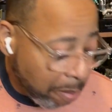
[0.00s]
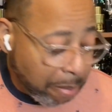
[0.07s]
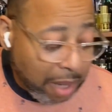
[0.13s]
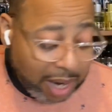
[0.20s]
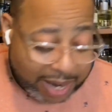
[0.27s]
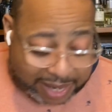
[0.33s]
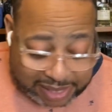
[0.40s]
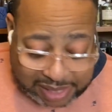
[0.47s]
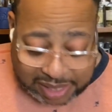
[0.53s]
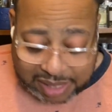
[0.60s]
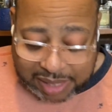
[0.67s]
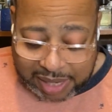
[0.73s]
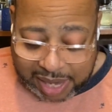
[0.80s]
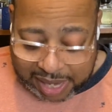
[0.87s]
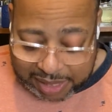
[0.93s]
But
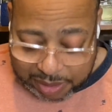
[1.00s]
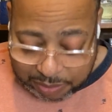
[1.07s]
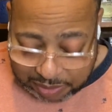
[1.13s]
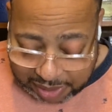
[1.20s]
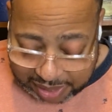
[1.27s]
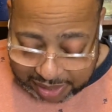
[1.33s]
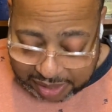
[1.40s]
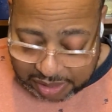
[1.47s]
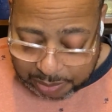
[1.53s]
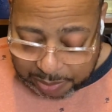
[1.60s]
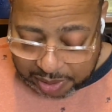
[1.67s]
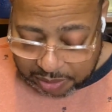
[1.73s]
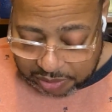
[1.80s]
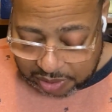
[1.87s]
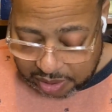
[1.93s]
I do think it
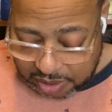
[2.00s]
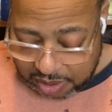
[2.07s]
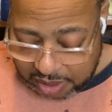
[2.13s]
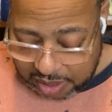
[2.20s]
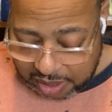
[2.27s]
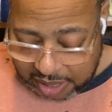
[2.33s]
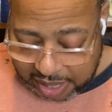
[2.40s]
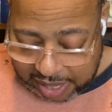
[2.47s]
smells good.